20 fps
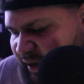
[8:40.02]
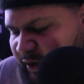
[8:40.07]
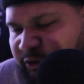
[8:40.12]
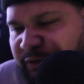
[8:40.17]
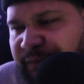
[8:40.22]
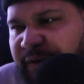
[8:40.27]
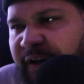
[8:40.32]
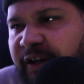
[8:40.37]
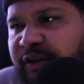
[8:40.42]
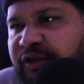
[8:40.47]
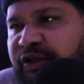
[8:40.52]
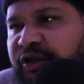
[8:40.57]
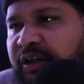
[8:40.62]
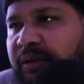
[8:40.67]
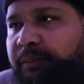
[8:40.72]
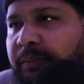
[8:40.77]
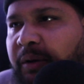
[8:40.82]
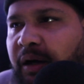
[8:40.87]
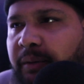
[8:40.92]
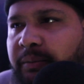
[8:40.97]
it was a very
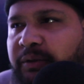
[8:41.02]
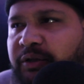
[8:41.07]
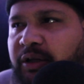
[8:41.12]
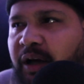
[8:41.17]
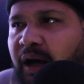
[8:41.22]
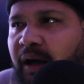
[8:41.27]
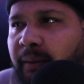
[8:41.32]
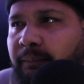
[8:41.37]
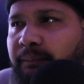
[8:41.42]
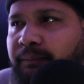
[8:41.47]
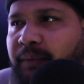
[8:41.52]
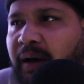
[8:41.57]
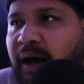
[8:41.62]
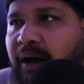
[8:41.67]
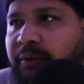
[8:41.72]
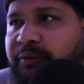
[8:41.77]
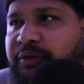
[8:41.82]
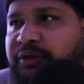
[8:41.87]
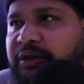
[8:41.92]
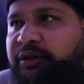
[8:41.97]
cheap barbershop.
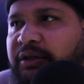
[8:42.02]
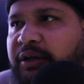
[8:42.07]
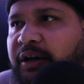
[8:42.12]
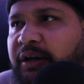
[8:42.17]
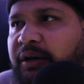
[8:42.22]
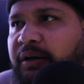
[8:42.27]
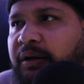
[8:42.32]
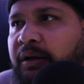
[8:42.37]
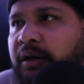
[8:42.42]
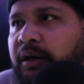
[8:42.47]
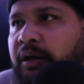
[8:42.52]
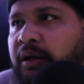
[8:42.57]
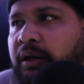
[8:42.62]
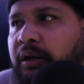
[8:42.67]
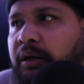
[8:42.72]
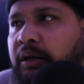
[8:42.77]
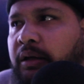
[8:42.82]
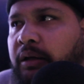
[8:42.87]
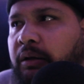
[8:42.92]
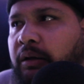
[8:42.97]
I was in there,
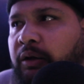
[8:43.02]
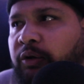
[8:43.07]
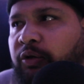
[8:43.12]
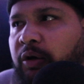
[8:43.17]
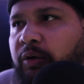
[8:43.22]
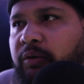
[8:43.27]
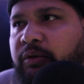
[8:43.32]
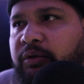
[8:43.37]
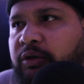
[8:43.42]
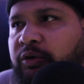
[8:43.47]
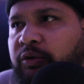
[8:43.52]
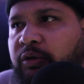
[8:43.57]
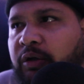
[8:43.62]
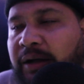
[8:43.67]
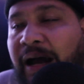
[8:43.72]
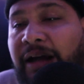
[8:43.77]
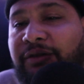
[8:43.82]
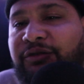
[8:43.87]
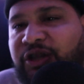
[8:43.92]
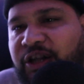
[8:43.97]

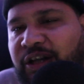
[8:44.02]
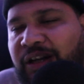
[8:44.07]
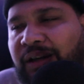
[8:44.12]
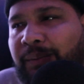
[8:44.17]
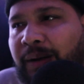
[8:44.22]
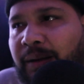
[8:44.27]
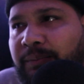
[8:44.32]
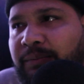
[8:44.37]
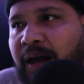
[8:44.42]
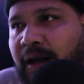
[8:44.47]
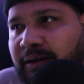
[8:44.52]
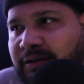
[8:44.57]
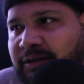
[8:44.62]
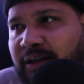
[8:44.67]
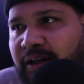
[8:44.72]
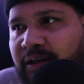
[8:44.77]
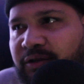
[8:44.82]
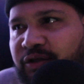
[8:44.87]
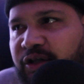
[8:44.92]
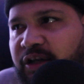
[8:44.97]
not cheap. I'm not
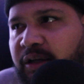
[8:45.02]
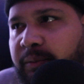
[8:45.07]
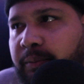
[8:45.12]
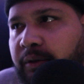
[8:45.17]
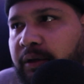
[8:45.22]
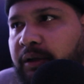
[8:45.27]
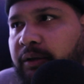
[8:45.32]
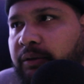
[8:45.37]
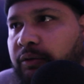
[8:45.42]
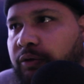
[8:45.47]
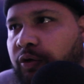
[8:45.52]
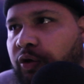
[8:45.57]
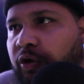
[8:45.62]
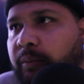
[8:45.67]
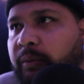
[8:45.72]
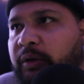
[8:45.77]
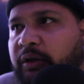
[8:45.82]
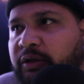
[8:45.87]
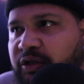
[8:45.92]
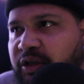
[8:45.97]
saying cheaper than
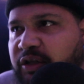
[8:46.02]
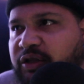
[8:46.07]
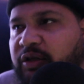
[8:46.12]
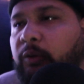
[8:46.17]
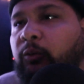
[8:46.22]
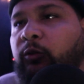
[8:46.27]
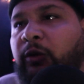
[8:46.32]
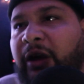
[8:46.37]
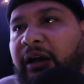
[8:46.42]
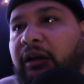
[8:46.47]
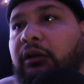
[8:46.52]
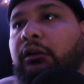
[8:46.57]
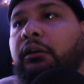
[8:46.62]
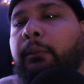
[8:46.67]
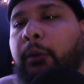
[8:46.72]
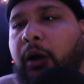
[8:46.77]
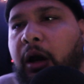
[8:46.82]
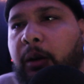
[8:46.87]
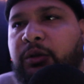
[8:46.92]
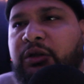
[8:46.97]
normal. It's just a regular
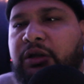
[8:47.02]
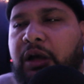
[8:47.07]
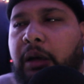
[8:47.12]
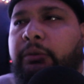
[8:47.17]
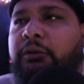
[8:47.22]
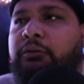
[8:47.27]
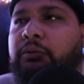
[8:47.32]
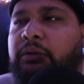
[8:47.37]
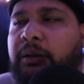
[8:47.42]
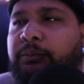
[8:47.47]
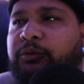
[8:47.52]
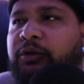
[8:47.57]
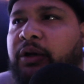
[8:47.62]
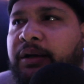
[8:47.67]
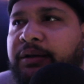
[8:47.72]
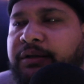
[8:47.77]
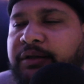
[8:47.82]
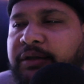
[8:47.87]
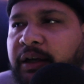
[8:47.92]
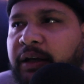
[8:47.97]
barbershop is what I'm
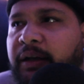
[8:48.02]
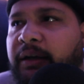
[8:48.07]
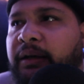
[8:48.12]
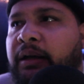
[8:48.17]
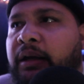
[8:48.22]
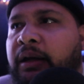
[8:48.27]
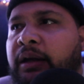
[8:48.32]
trying to say.